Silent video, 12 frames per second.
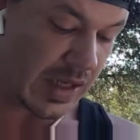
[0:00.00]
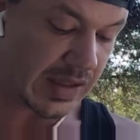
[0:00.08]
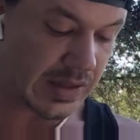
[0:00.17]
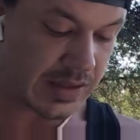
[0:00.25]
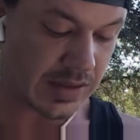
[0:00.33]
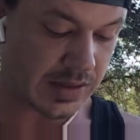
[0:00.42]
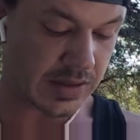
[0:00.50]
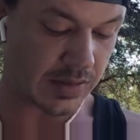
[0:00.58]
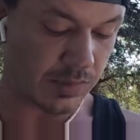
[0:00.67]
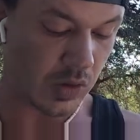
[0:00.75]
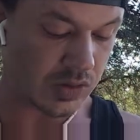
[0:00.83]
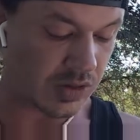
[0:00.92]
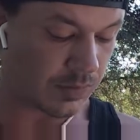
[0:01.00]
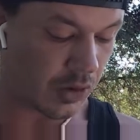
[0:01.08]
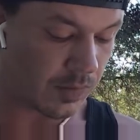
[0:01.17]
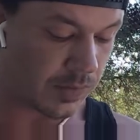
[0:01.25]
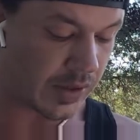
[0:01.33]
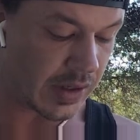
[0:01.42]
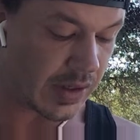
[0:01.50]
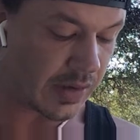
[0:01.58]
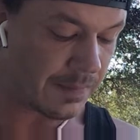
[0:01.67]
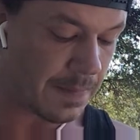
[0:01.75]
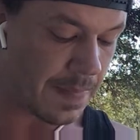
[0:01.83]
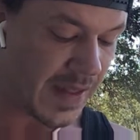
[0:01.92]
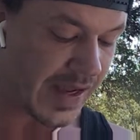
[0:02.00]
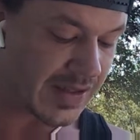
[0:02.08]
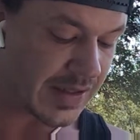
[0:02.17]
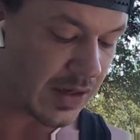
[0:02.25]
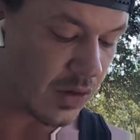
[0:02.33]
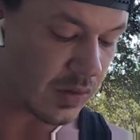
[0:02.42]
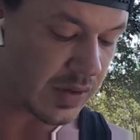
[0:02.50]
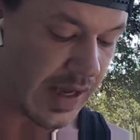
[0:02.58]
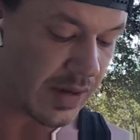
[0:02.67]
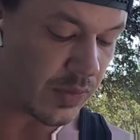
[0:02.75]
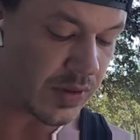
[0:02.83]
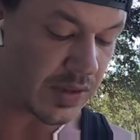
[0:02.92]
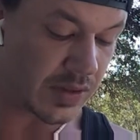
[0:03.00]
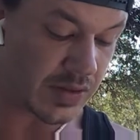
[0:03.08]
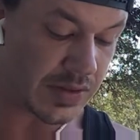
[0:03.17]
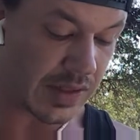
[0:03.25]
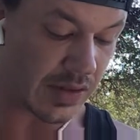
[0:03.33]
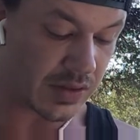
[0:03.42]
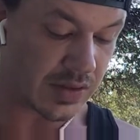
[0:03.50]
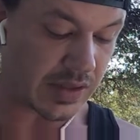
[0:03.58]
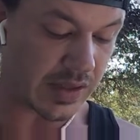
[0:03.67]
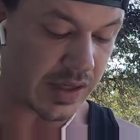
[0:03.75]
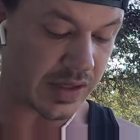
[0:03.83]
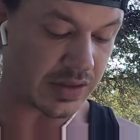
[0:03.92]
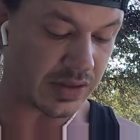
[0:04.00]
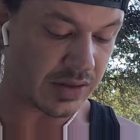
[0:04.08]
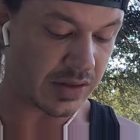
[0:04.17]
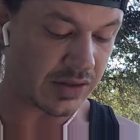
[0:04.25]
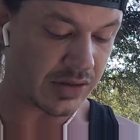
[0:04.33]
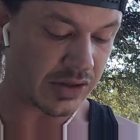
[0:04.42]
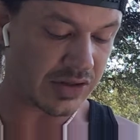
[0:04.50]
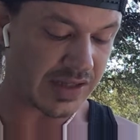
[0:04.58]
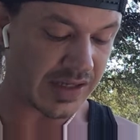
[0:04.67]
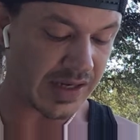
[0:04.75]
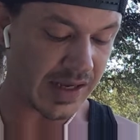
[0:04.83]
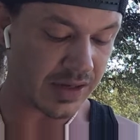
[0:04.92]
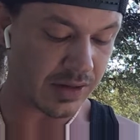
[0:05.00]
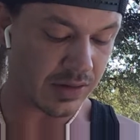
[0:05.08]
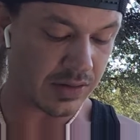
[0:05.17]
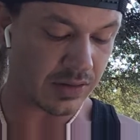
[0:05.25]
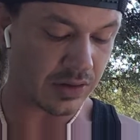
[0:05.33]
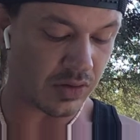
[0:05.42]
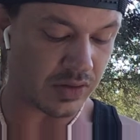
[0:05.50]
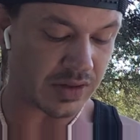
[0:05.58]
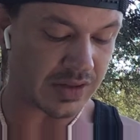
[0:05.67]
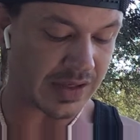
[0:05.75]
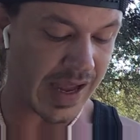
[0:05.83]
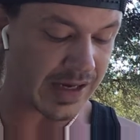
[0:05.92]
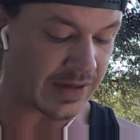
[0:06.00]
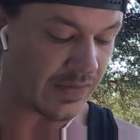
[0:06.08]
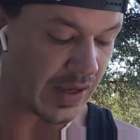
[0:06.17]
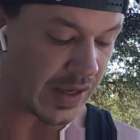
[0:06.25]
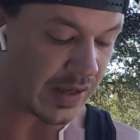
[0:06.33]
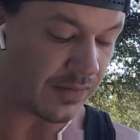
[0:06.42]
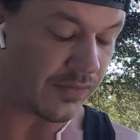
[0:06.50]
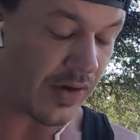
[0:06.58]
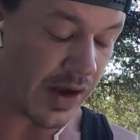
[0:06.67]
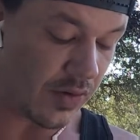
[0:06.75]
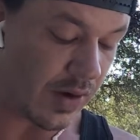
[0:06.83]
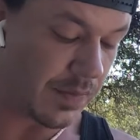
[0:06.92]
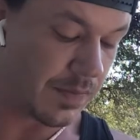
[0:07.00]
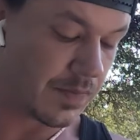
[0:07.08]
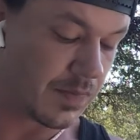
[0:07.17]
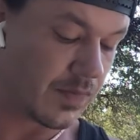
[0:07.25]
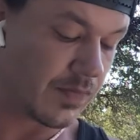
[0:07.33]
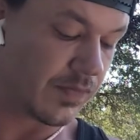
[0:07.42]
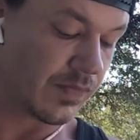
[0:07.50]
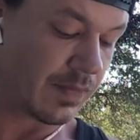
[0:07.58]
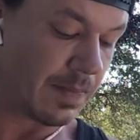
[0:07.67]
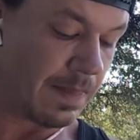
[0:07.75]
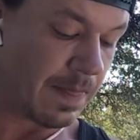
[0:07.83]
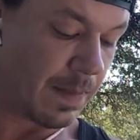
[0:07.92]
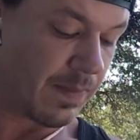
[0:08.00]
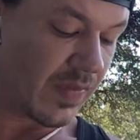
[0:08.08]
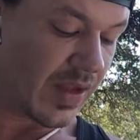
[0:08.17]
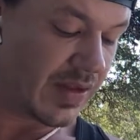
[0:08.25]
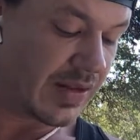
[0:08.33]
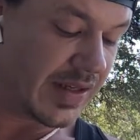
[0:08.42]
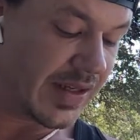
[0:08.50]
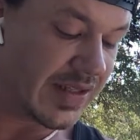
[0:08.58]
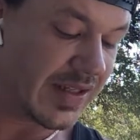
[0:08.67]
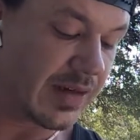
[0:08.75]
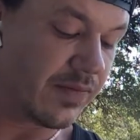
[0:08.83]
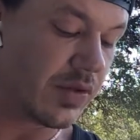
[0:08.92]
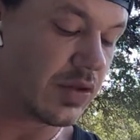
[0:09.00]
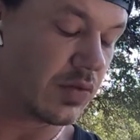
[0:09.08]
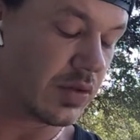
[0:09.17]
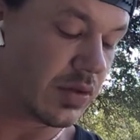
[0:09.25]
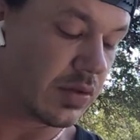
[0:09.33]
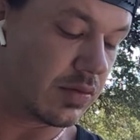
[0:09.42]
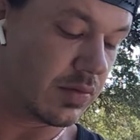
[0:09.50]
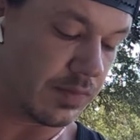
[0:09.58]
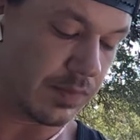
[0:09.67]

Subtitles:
and this is the most appropriate as they hold light within their cells as their DNA codons activate and fire up. These individuals